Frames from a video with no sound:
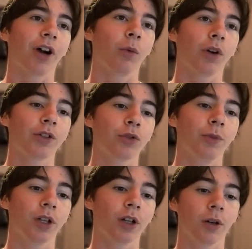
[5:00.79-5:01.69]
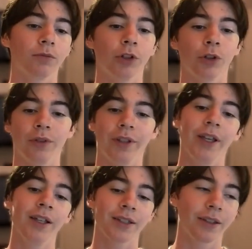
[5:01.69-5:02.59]
I wanted to become,
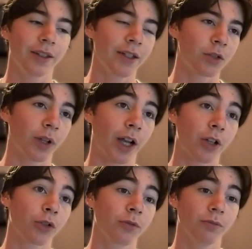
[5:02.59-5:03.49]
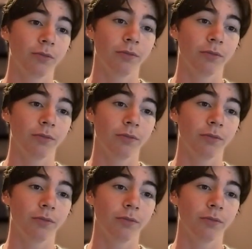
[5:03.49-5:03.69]
this and this, well, I should